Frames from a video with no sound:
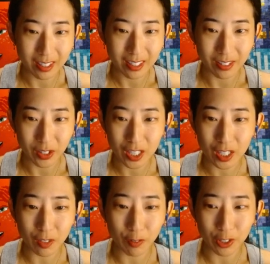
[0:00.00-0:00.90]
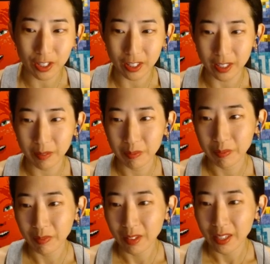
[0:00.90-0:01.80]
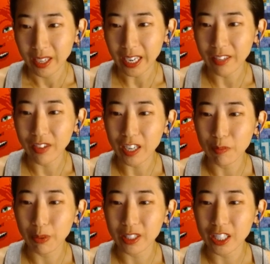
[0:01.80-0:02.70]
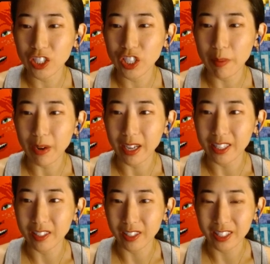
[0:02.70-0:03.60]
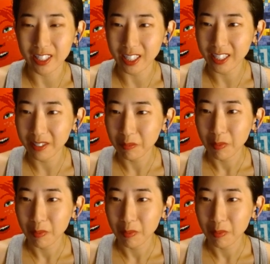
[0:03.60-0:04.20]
So this is the first thing, and I've kind of put the EGA palette here on the side